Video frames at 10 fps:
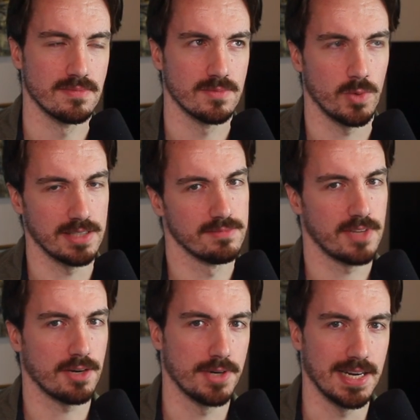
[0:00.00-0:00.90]
Well,
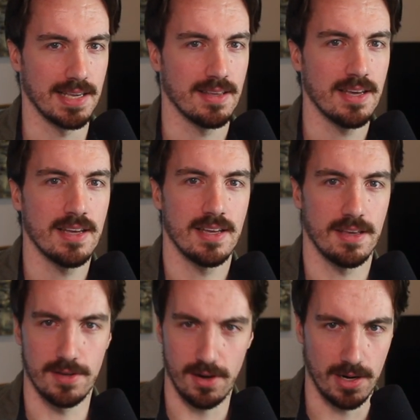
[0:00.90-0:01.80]
not really. If
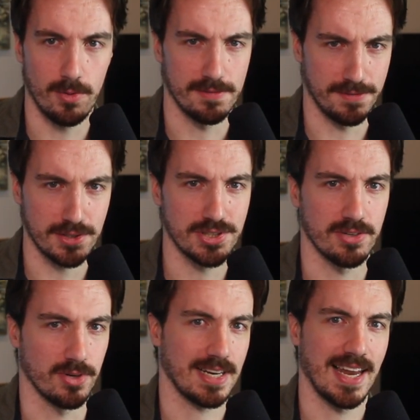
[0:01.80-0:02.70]
you don't know what function
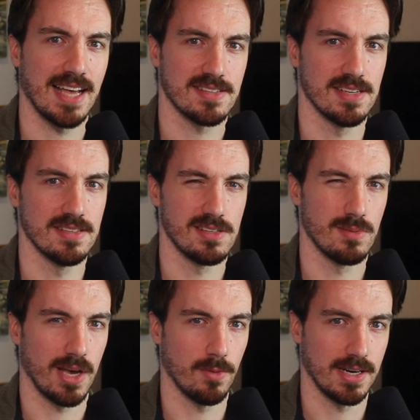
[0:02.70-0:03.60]
or class is, you
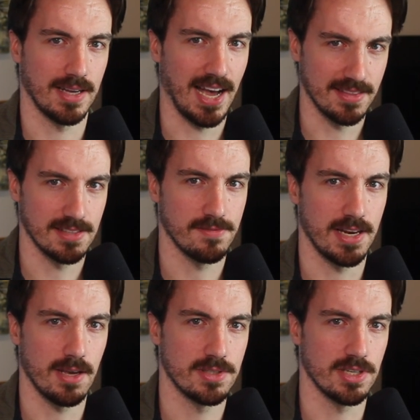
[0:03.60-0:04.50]
might want to add this
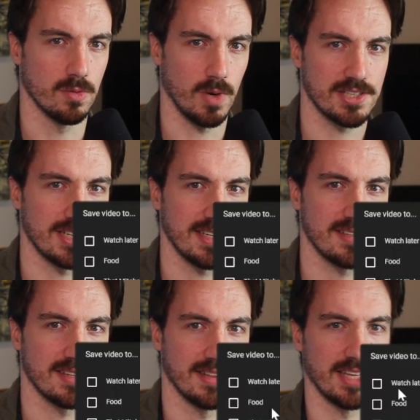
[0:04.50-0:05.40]
video to your watch
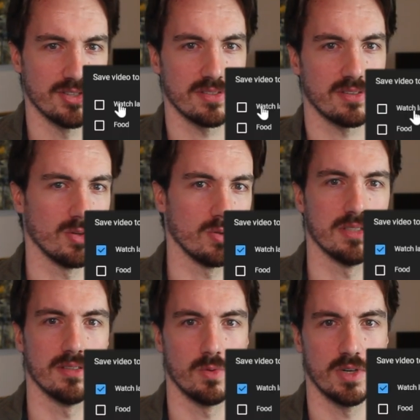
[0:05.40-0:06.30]
list and then just Google
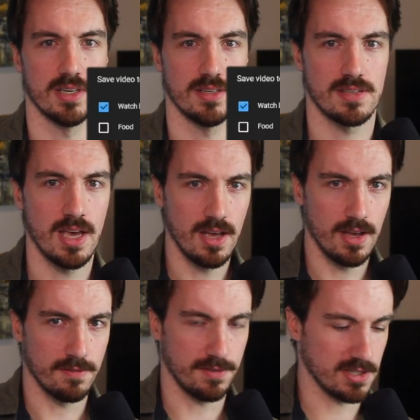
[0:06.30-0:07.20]
the words
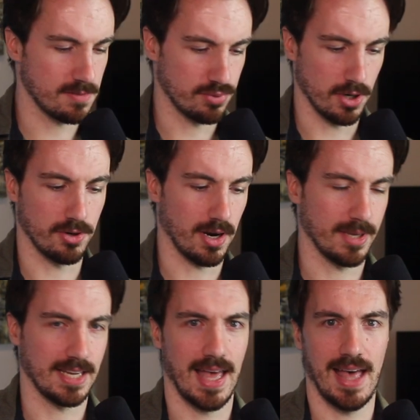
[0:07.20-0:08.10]
first
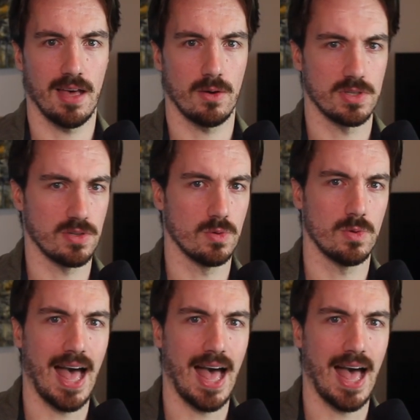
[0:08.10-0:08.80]
programming how to